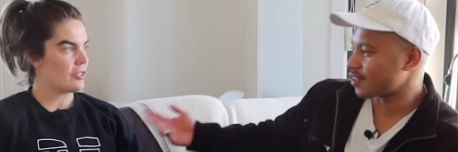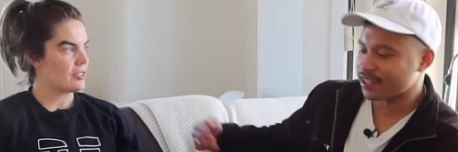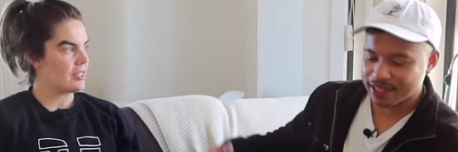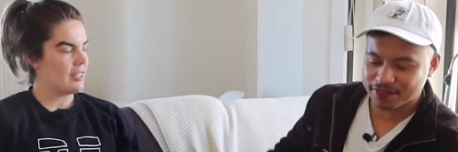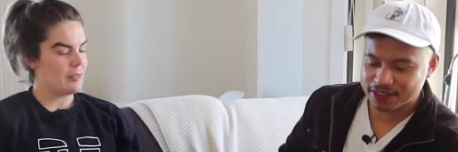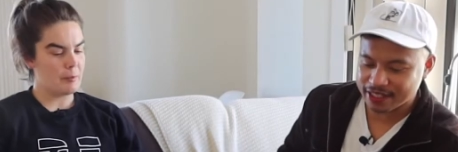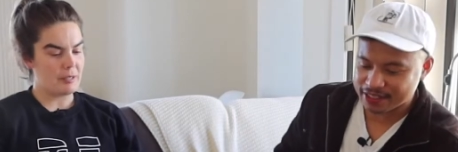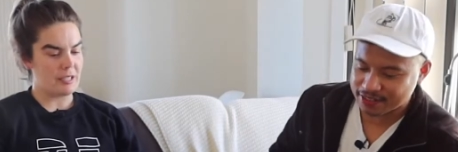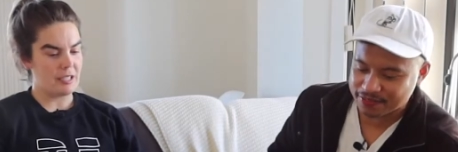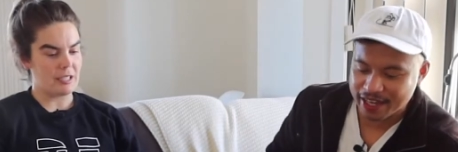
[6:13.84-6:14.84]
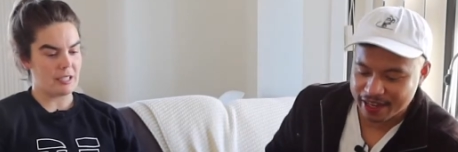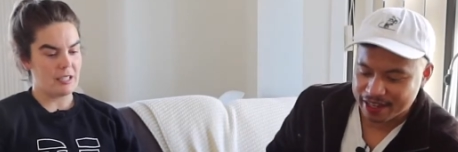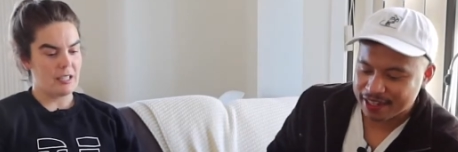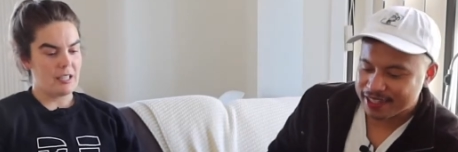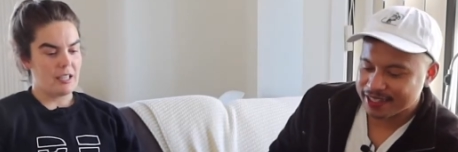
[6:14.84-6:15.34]
Speaker 1: not okay. Doctor, for that, like, yeah,
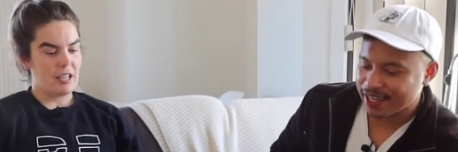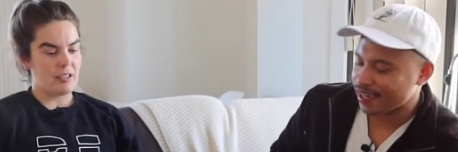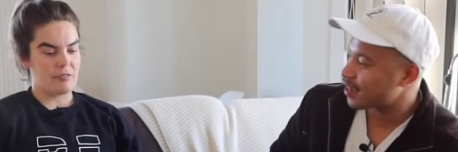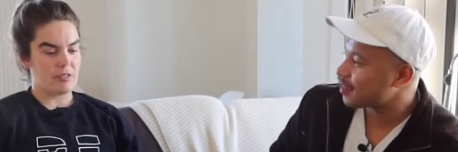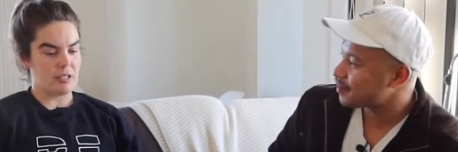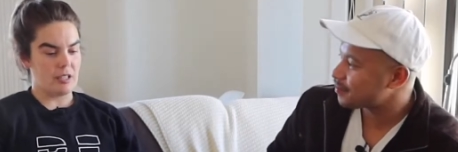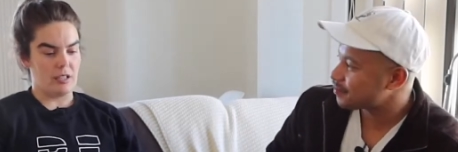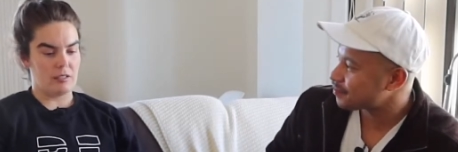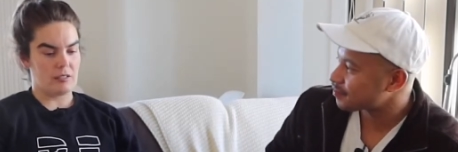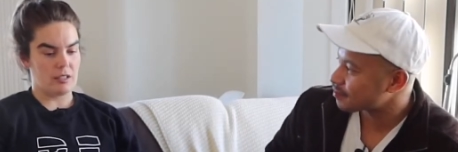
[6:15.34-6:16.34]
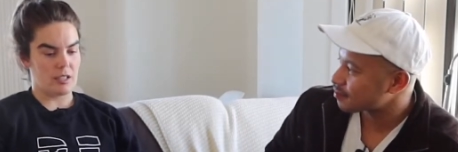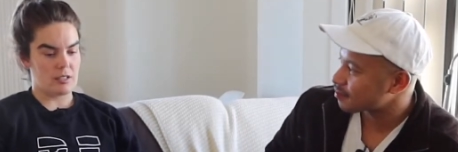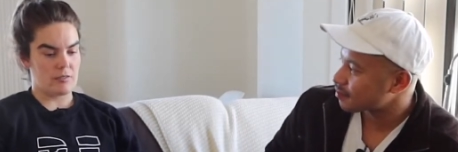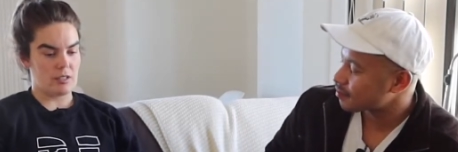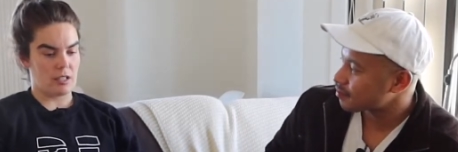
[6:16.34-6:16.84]
yeah. If, yeah, I
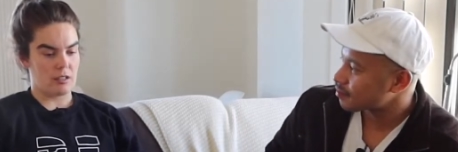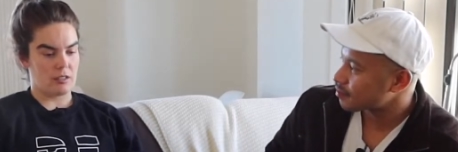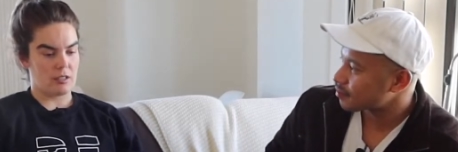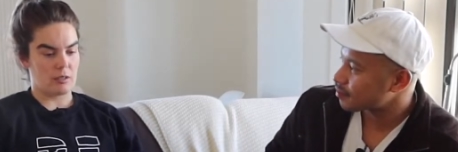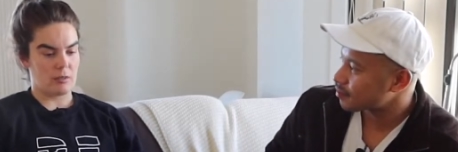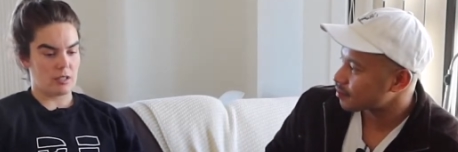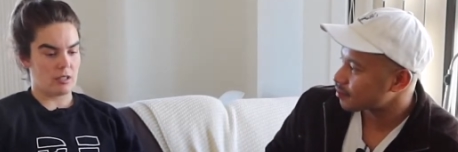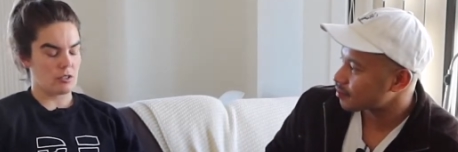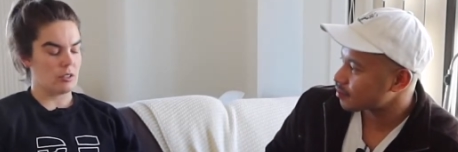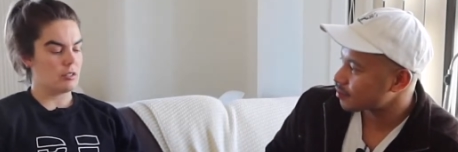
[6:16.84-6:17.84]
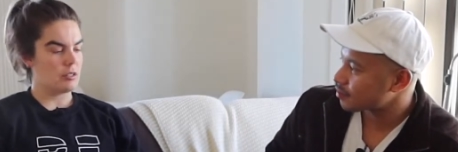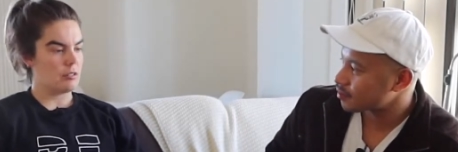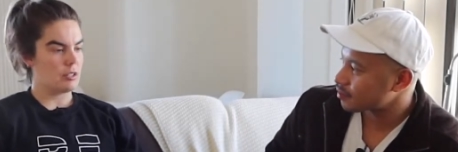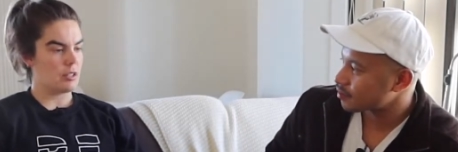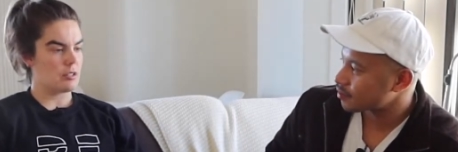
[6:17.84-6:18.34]
guess if there's other things that we touch on in
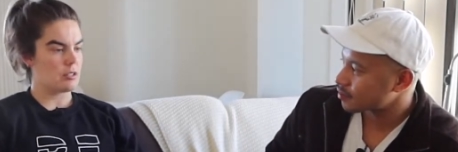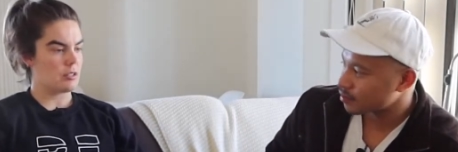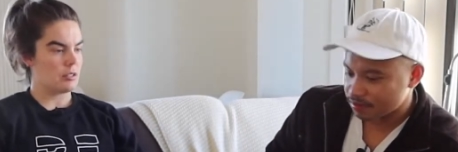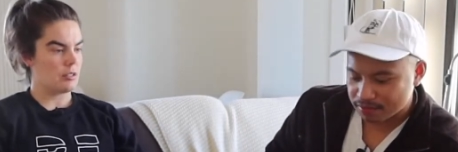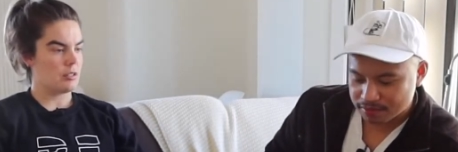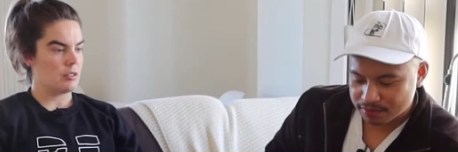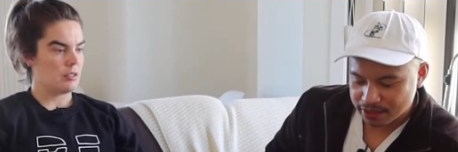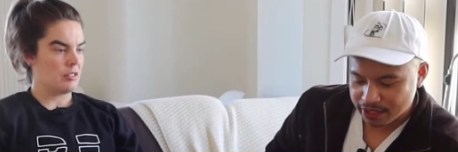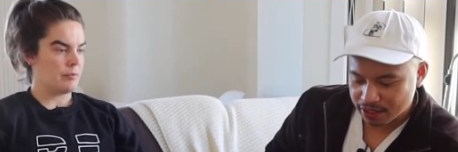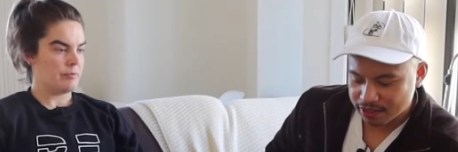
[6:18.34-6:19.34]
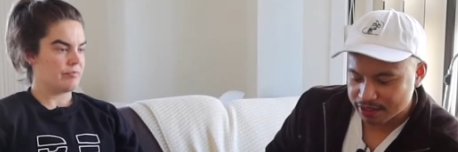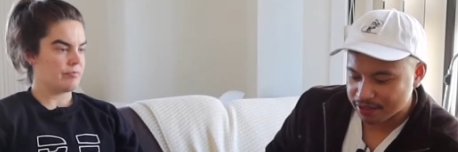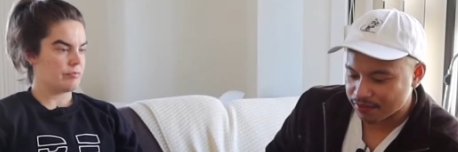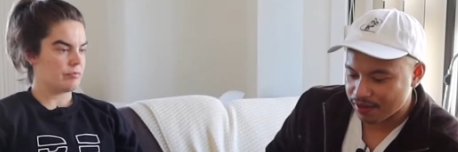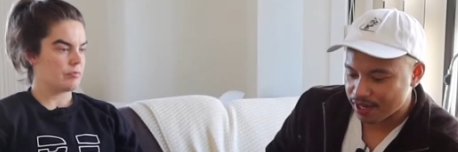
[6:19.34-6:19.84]
regards to
Speaker 2: yeah, and I think
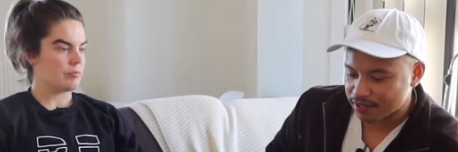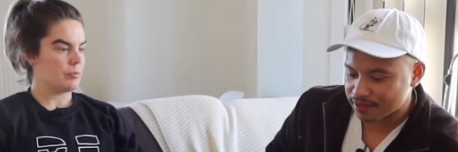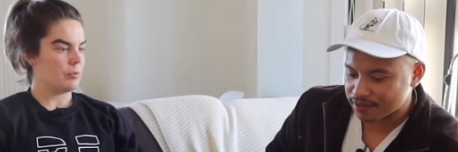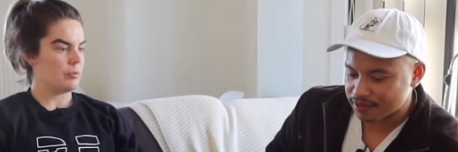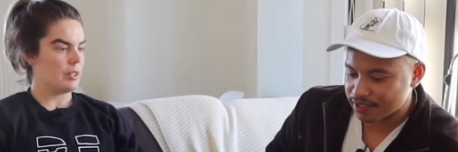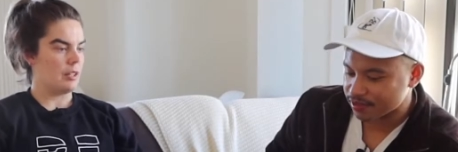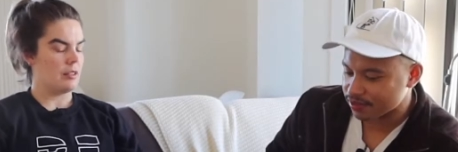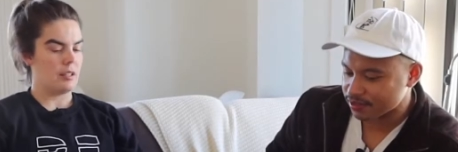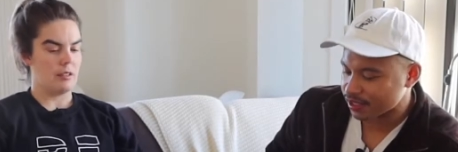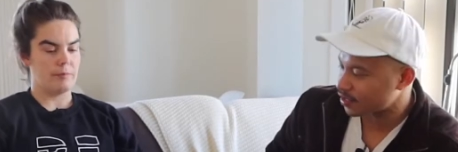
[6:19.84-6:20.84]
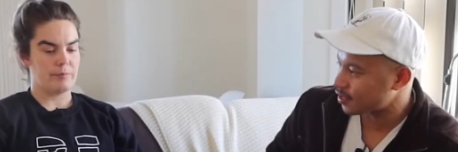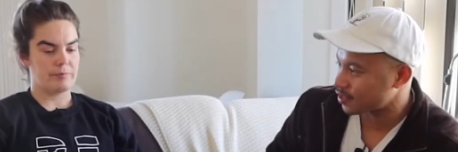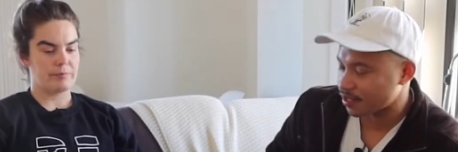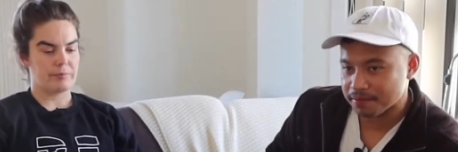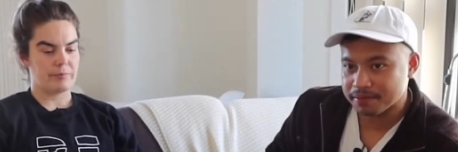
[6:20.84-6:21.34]
that there are that yeah. yeah don't take this
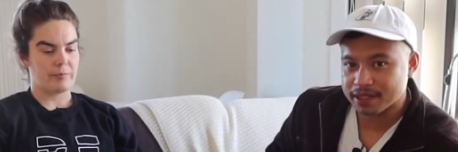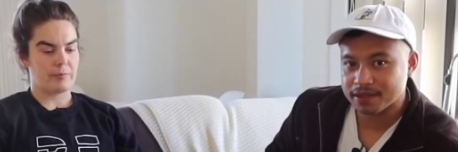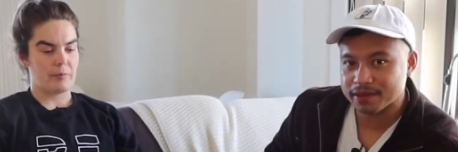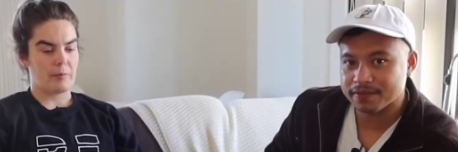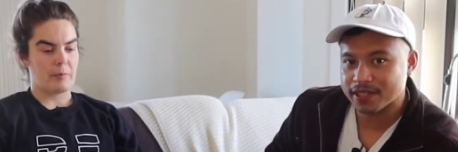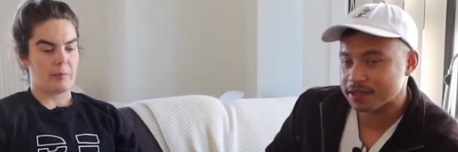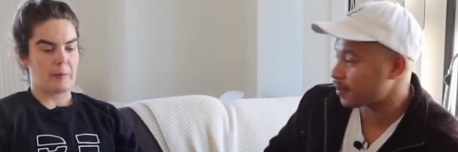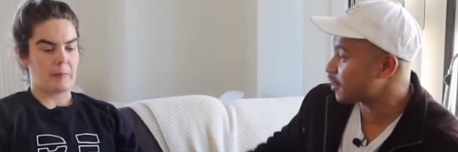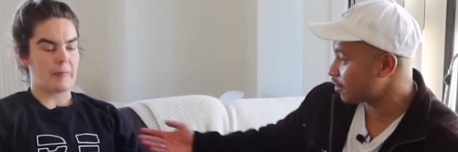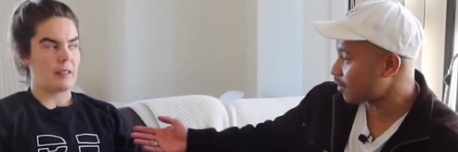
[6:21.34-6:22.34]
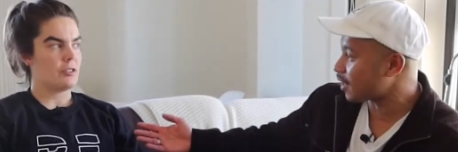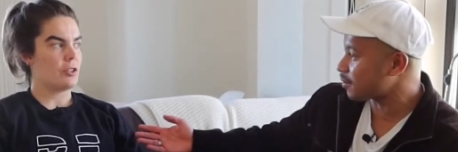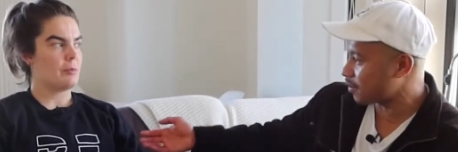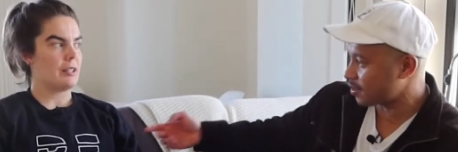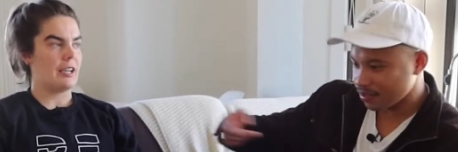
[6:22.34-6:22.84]
as like medical advice, but you're right.
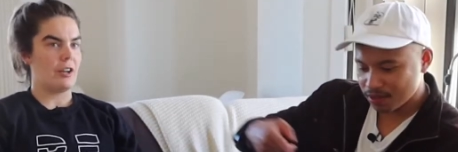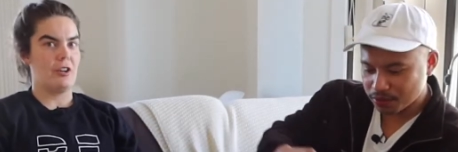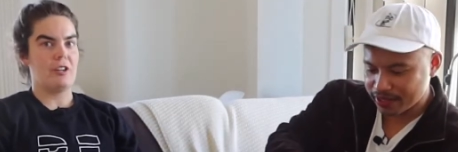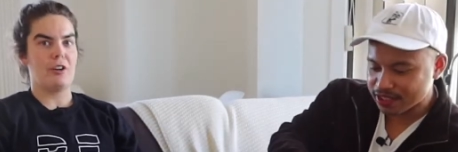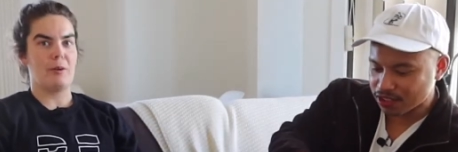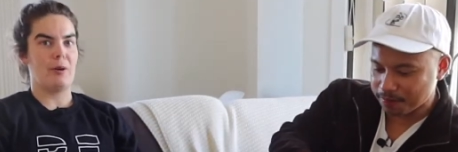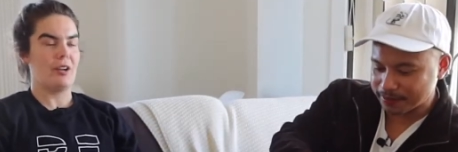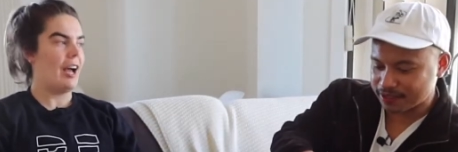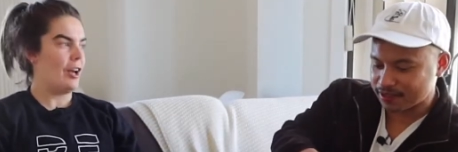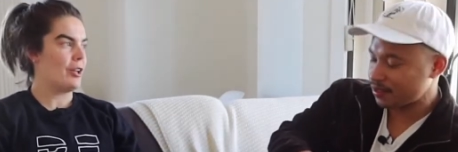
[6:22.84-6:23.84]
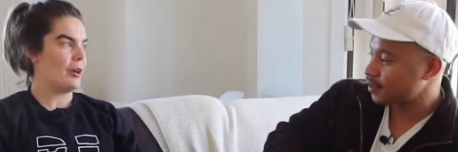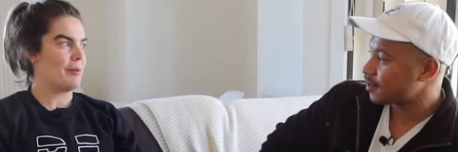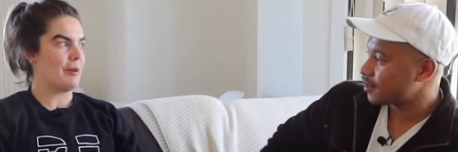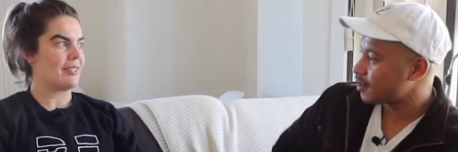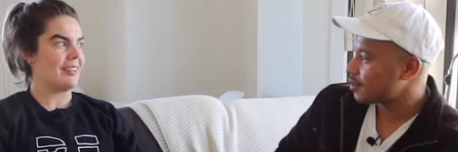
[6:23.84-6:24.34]
Don't with, be like I heard, that type po- I heard
Speaker 1: on
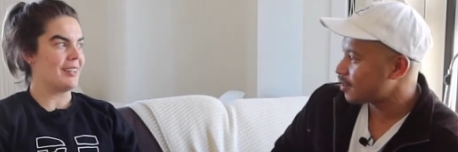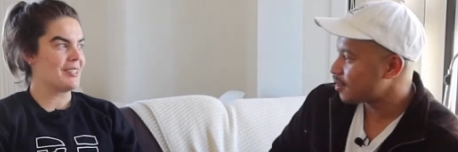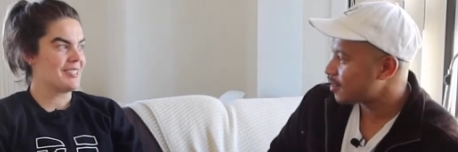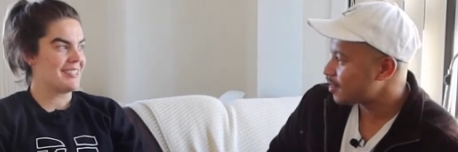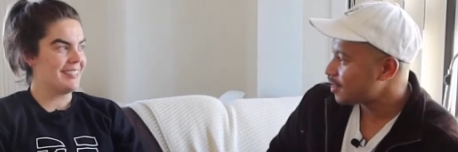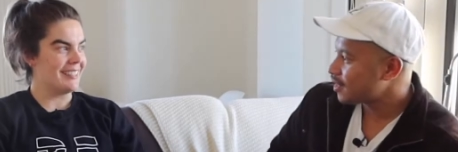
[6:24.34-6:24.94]
a podcast.